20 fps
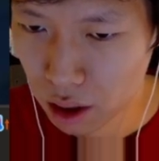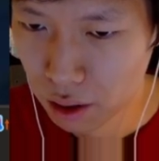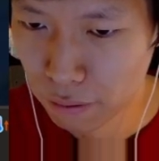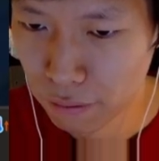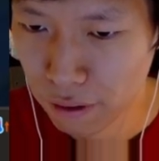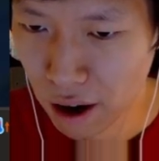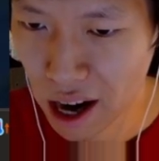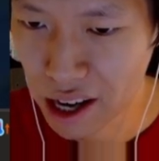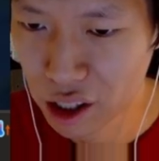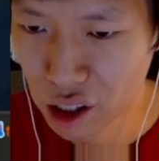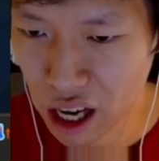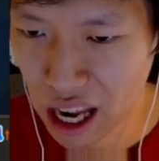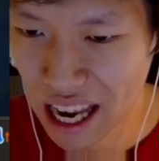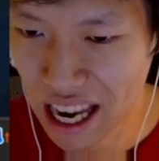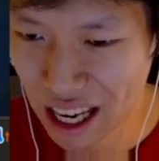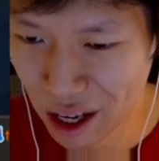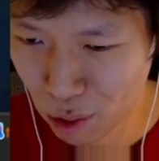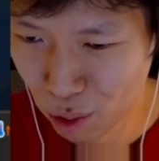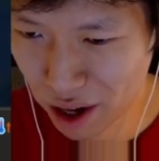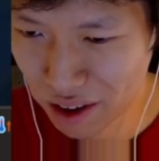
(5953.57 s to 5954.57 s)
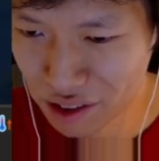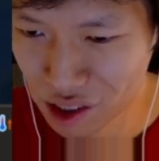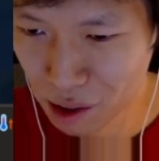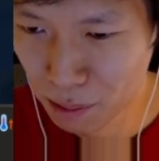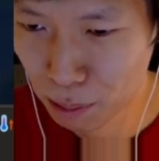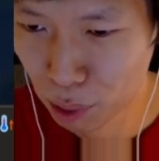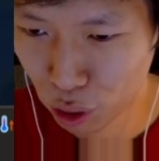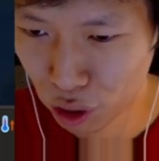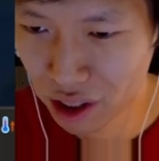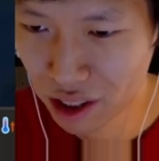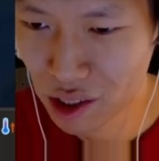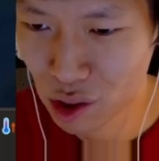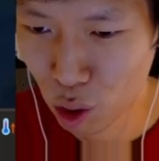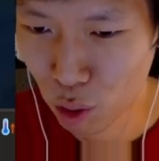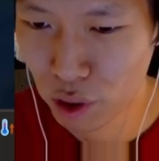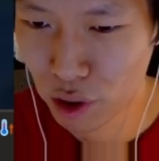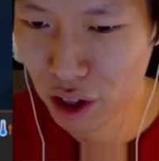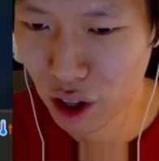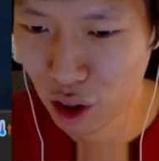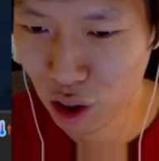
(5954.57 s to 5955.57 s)
Fire 8 waves of bullets
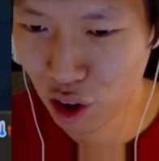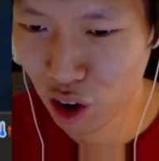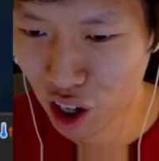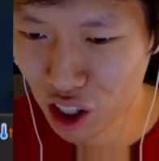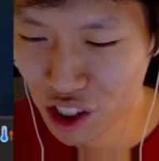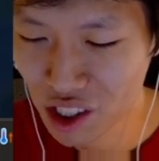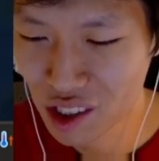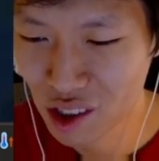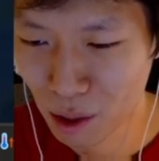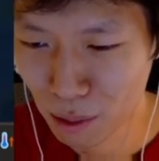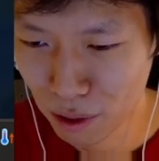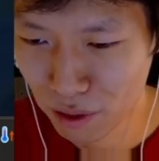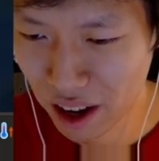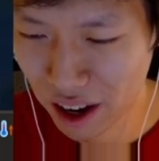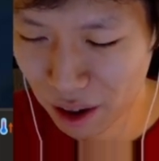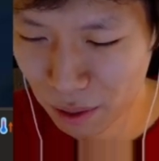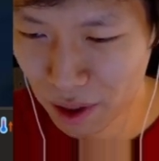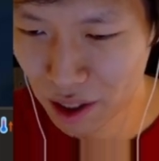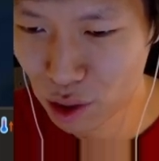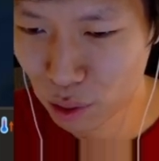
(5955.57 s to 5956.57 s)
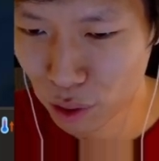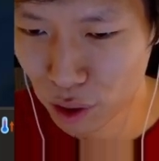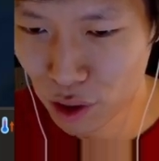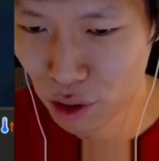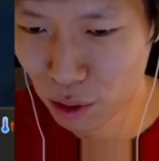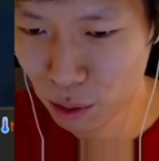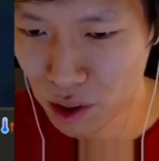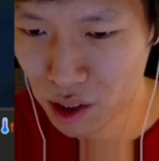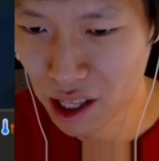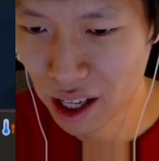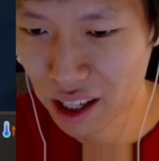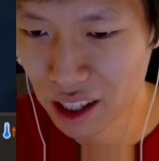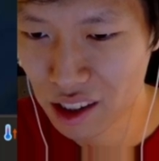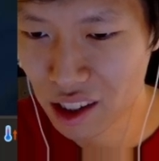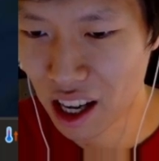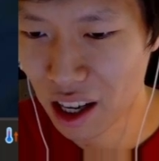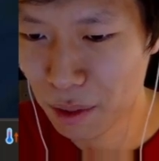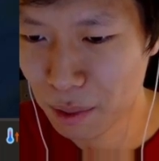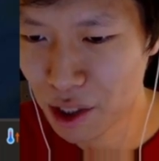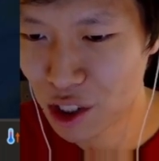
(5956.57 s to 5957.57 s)
over the largest clump of enemies over 2 seconds.
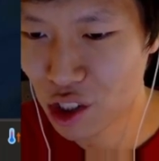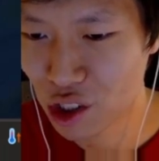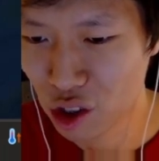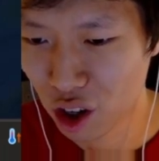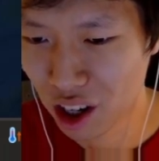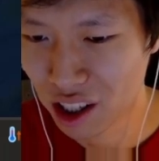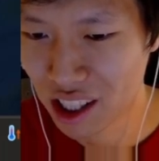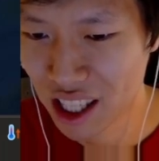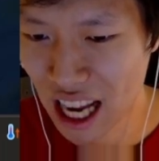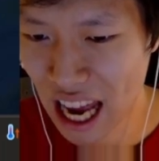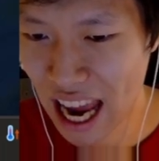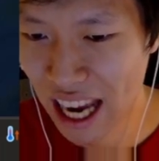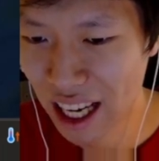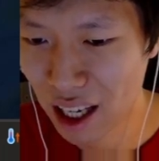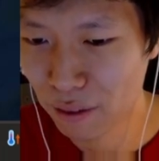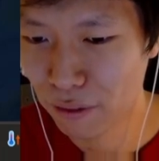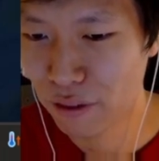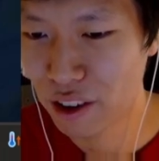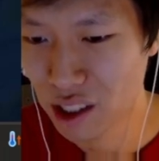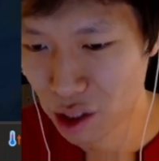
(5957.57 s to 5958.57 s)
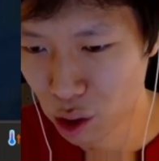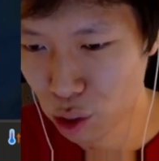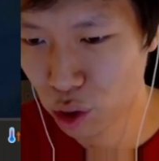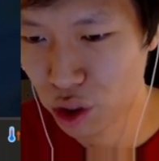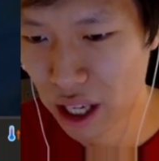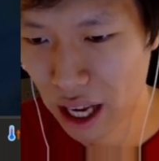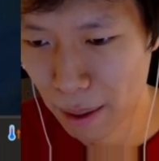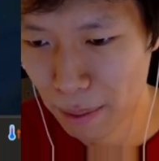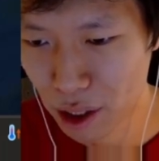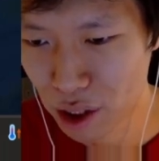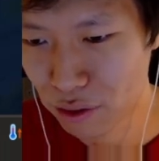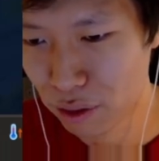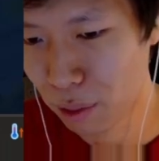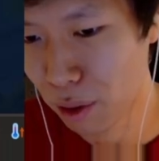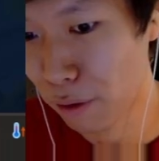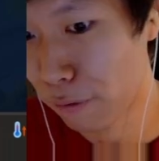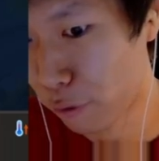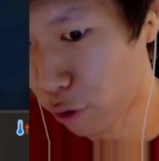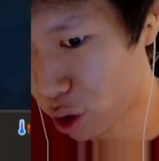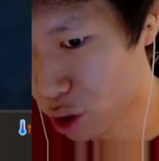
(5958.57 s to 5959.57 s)
Enemies struck take physical damage from
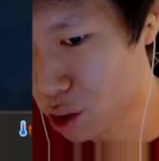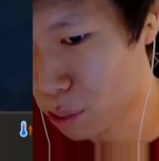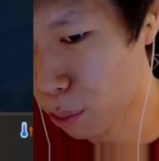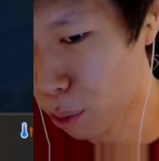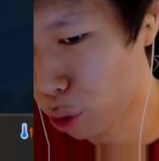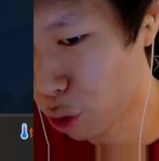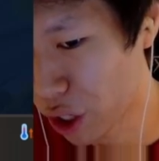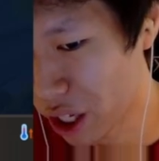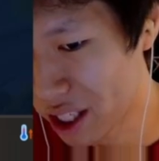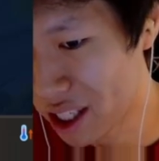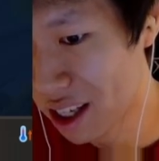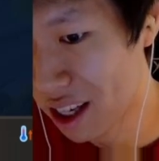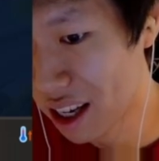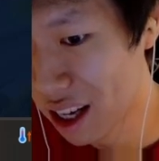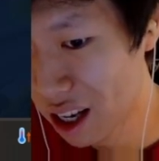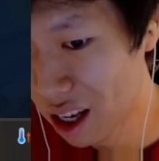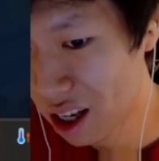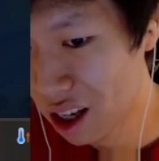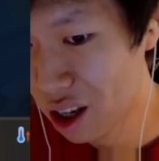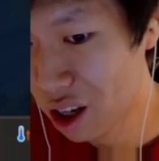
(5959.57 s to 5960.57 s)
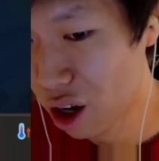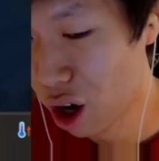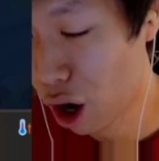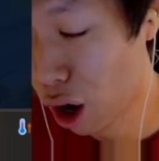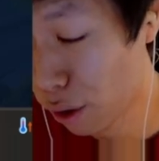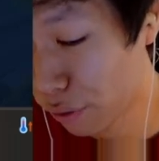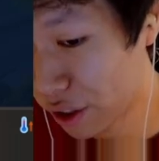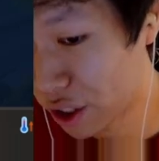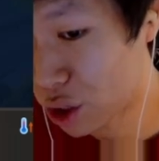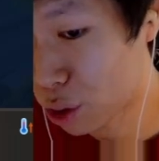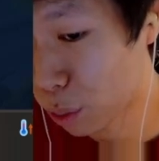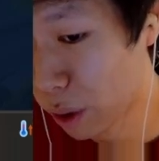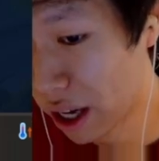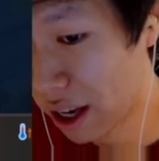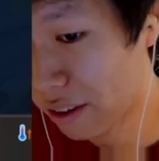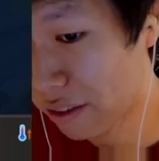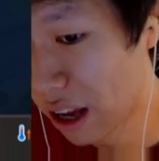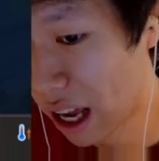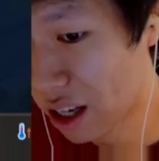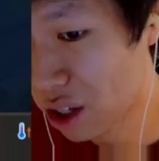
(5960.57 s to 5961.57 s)
the first bullet of each
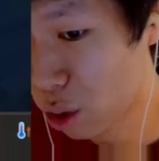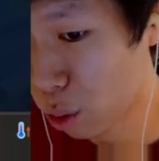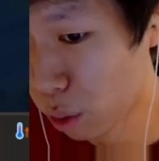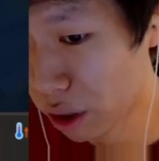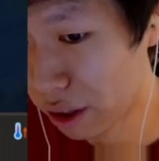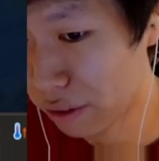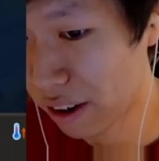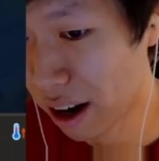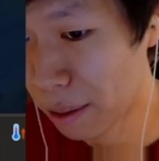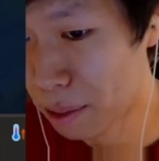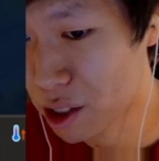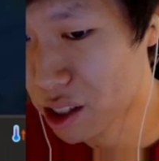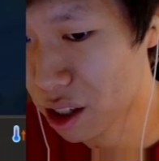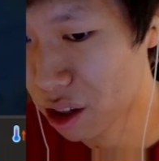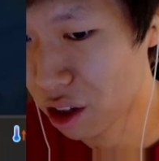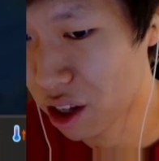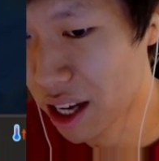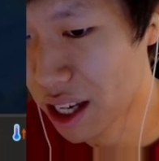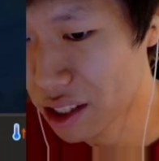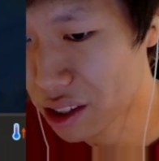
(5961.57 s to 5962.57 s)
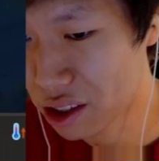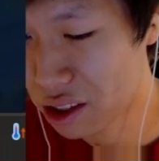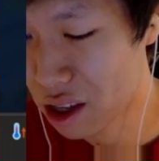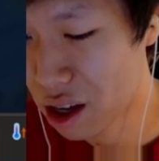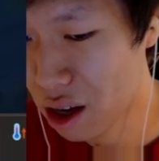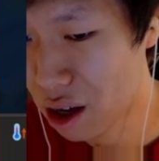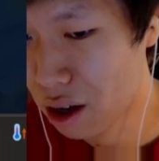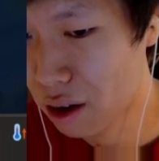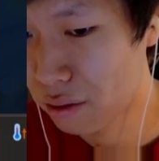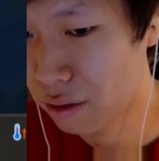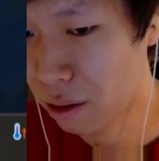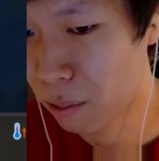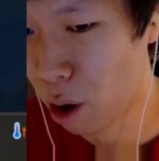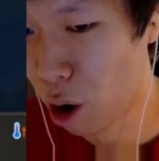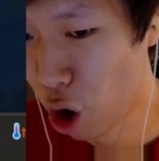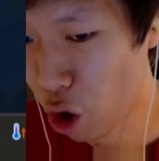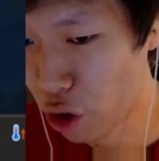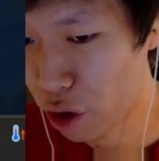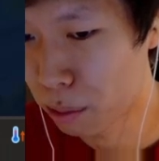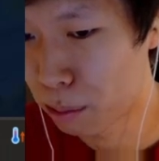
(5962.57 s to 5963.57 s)
wave and 25% less from
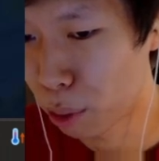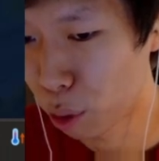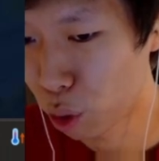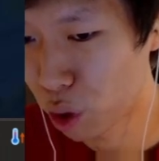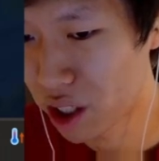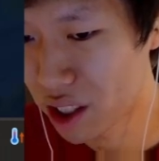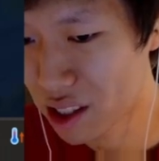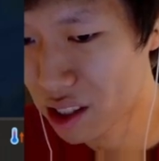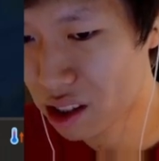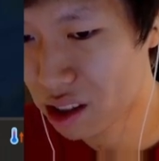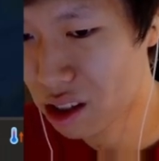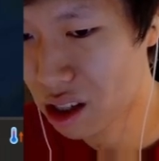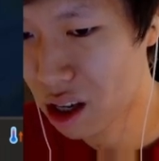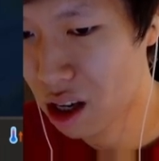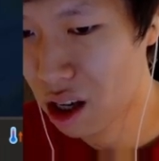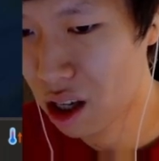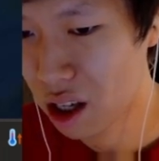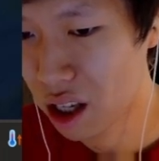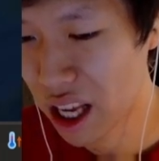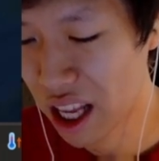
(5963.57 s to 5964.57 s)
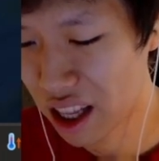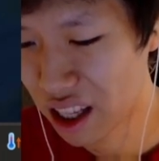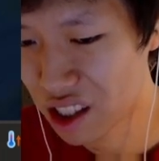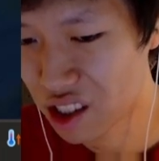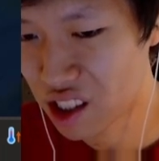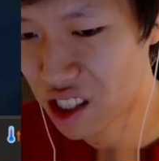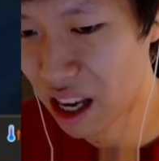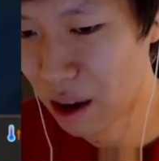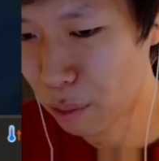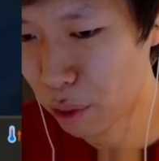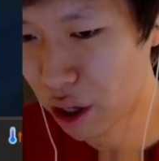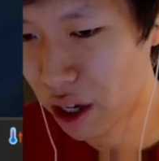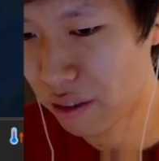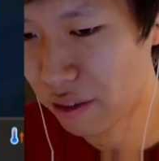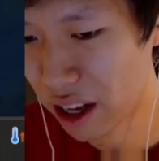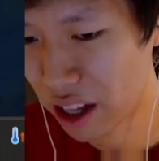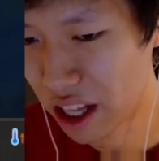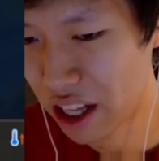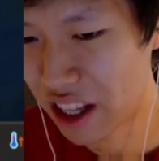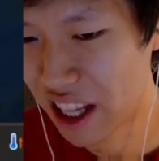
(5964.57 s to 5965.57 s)
other bullets in the same wave.
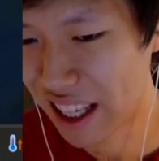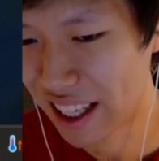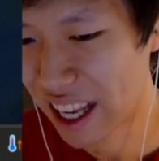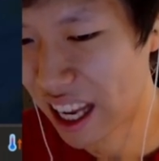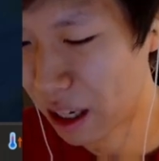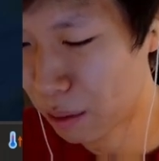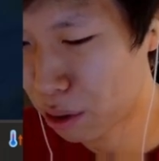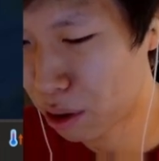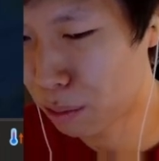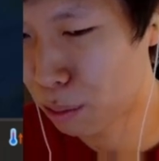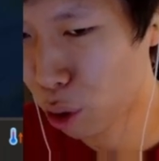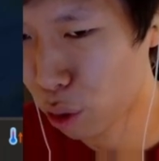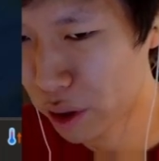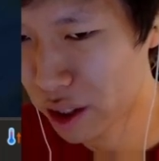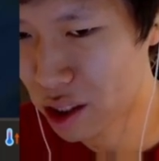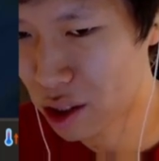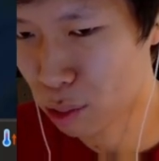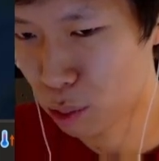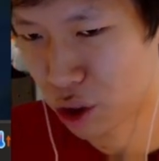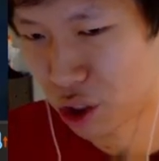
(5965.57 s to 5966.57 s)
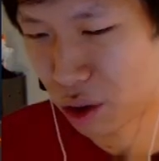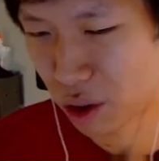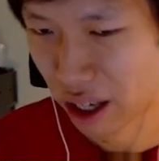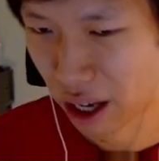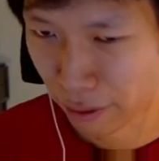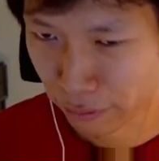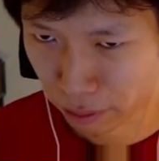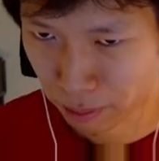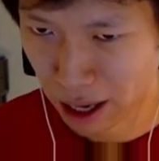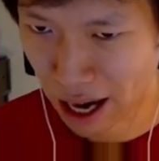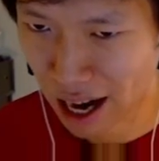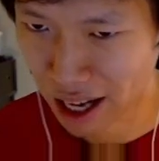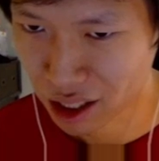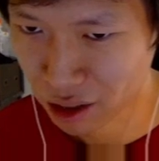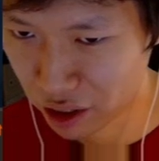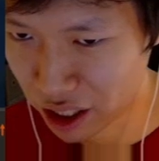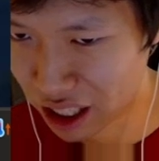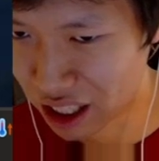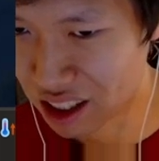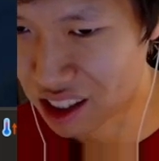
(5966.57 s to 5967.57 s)
And then the Kingpin bonus, which you get from
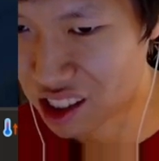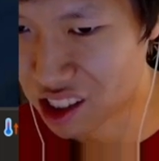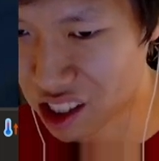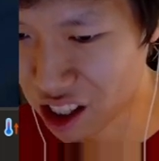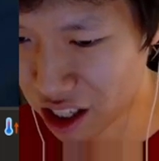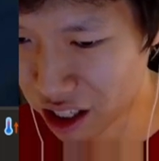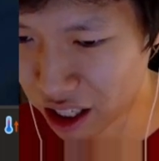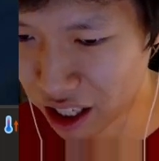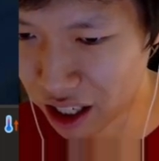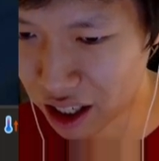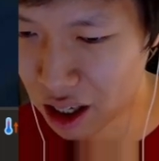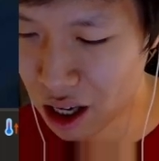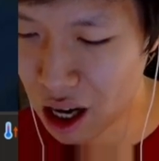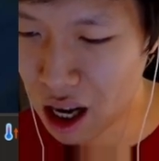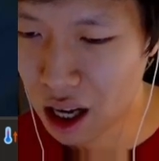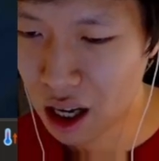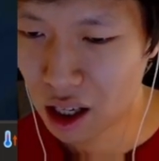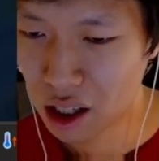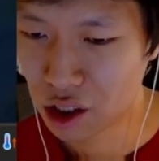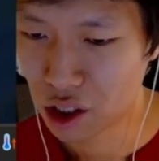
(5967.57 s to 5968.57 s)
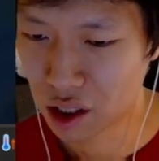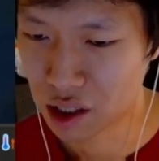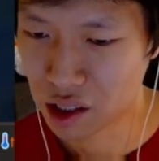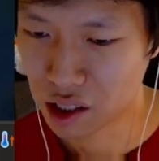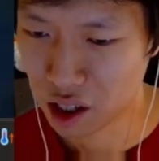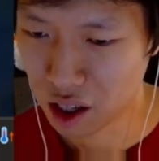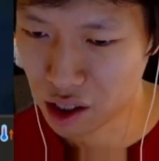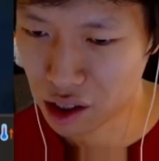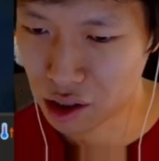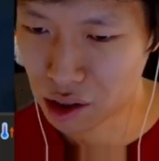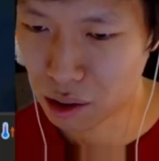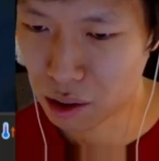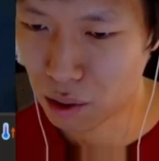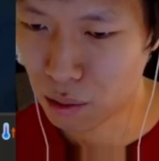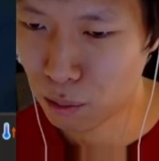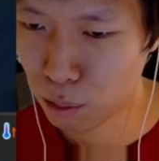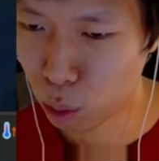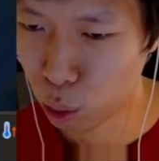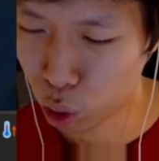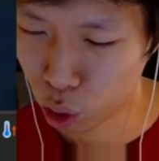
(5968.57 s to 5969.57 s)
activating Syndicate, just does
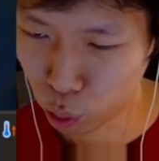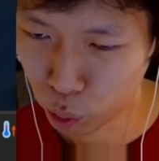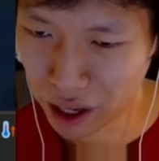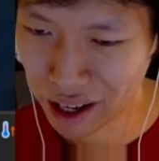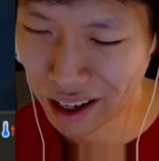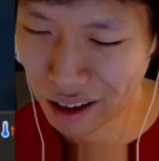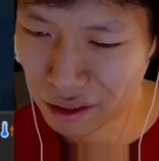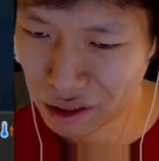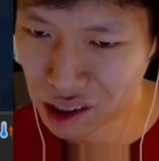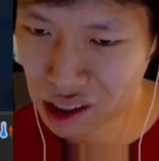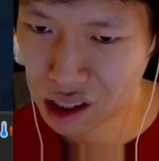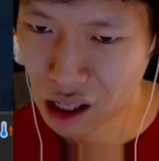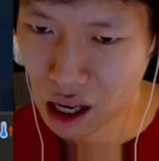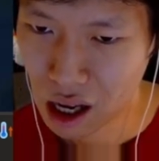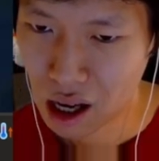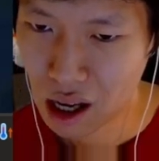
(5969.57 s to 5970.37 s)
more waves.